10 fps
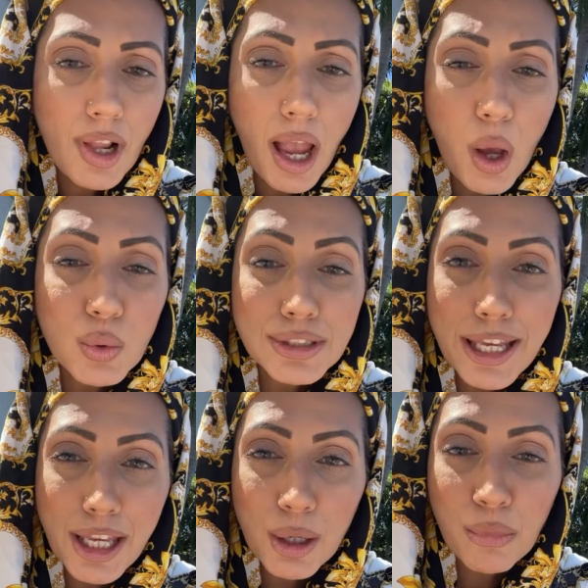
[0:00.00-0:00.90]
I was
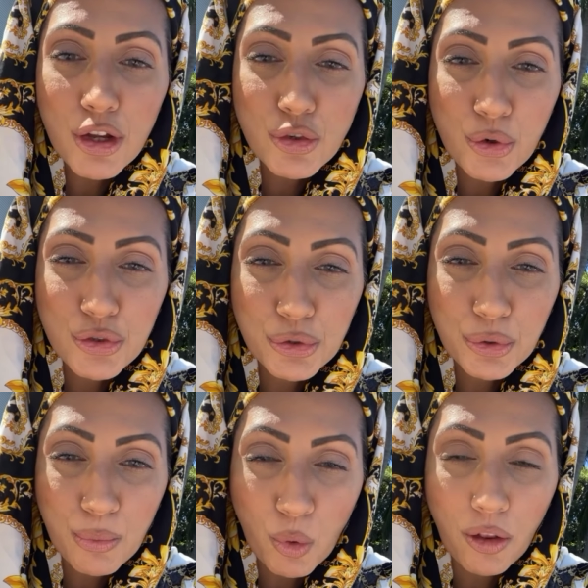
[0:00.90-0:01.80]
taking my daughter to
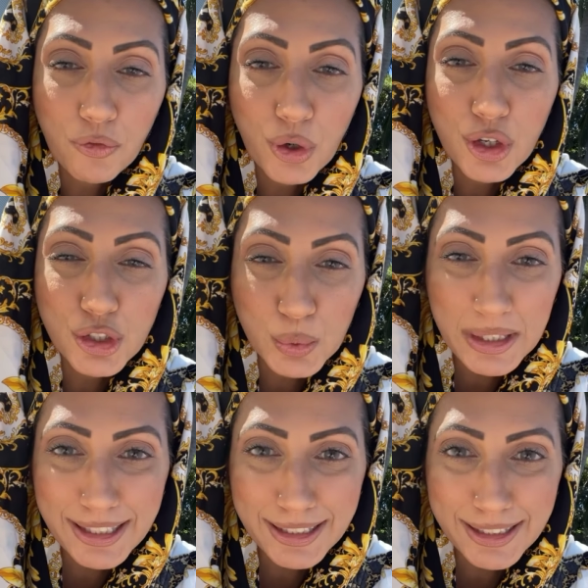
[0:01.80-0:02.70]
the mall for her
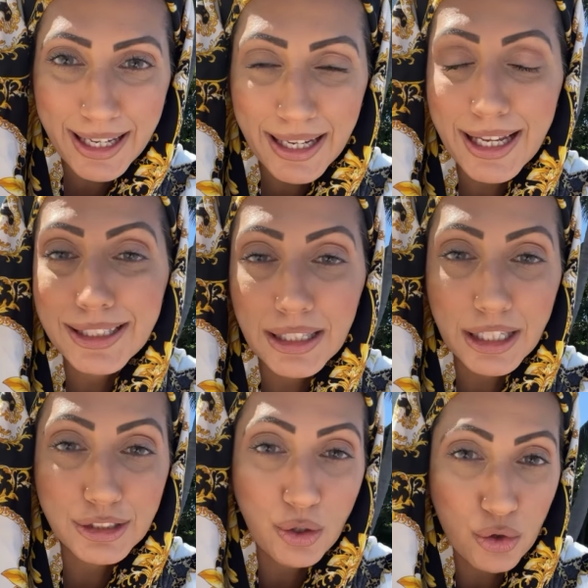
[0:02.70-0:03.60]
sweet 16. I said,
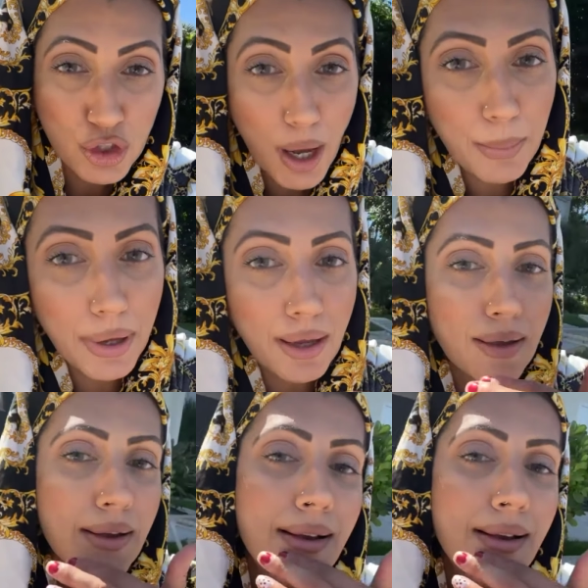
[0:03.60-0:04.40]
let's go shopping.